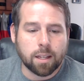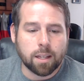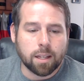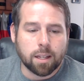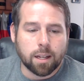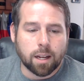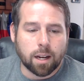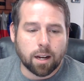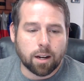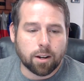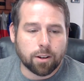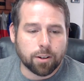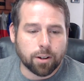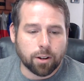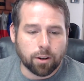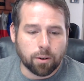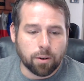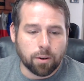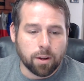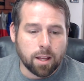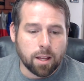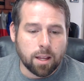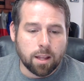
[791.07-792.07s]
I don't
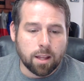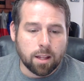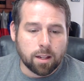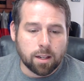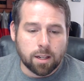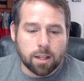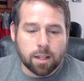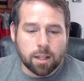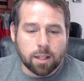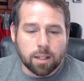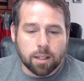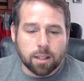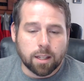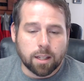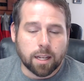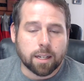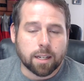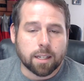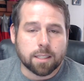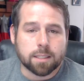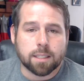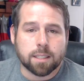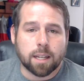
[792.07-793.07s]
know.
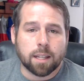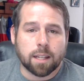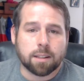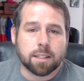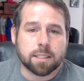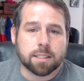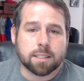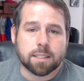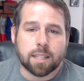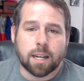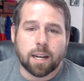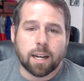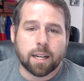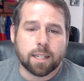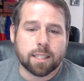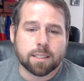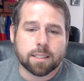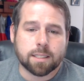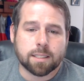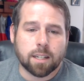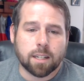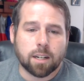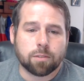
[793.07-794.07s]
Like I said, the sign
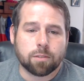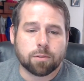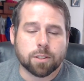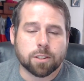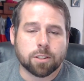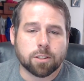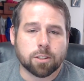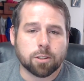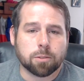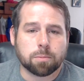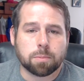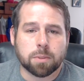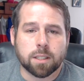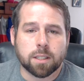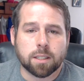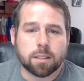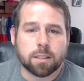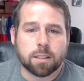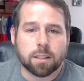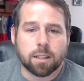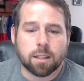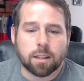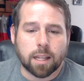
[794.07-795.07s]
itself was
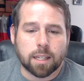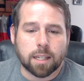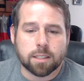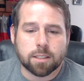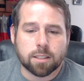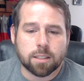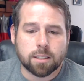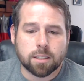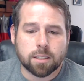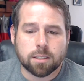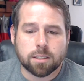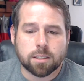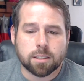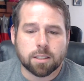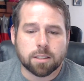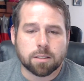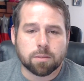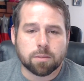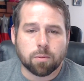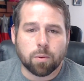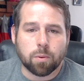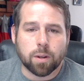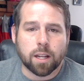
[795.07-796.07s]
stupid. They should have
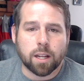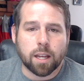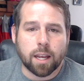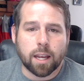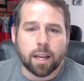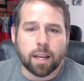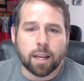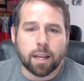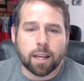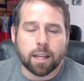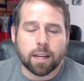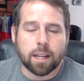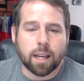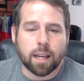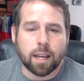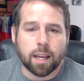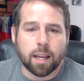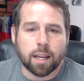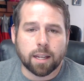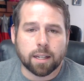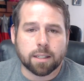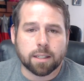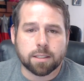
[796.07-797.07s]
just went ahead
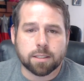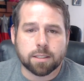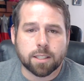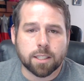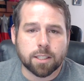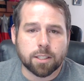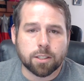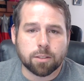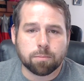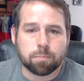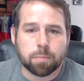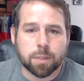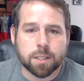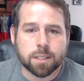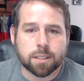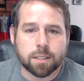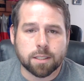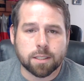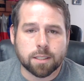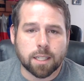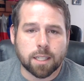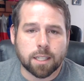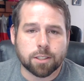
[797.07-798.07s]
and continued
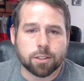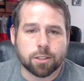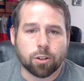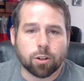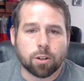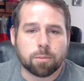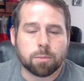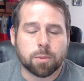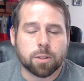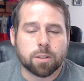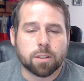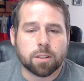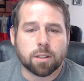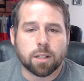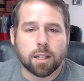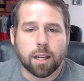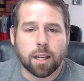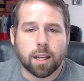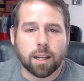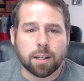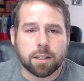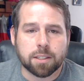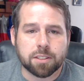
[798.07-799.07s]
business as normal
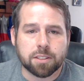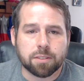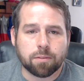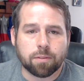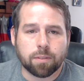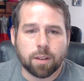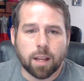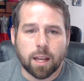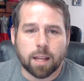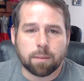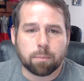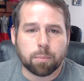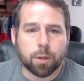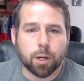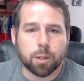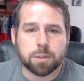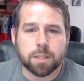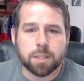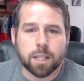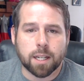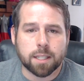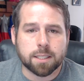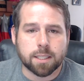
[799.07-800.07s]
and
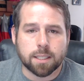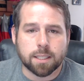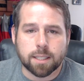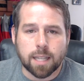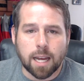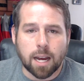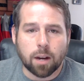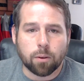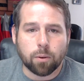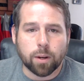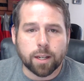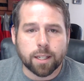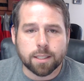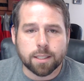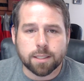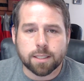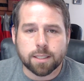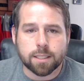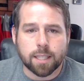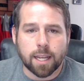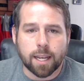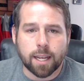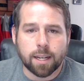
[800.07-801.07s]
protested that way
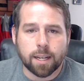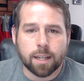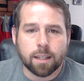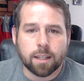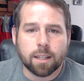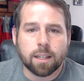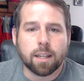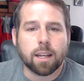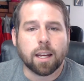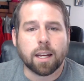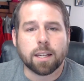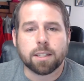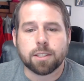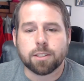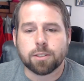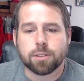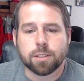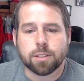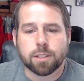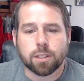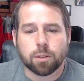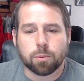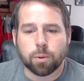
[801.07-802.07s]
instead, and
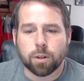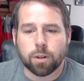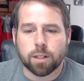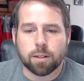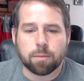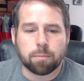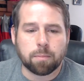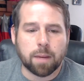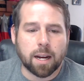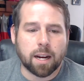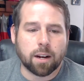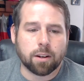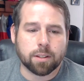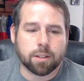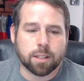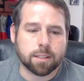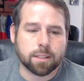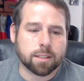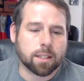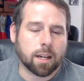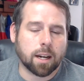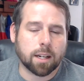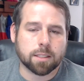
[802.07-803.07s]
used their word of mouth
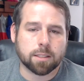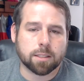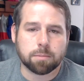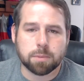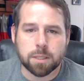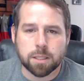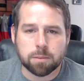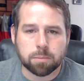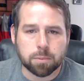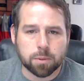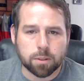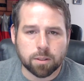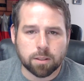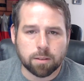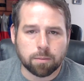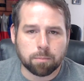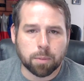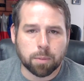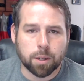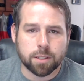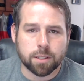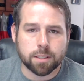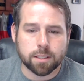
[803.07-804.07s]
and talked to people in
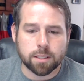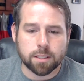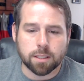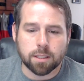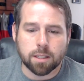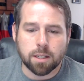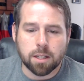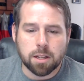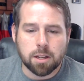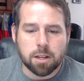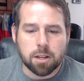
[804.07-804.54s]
person.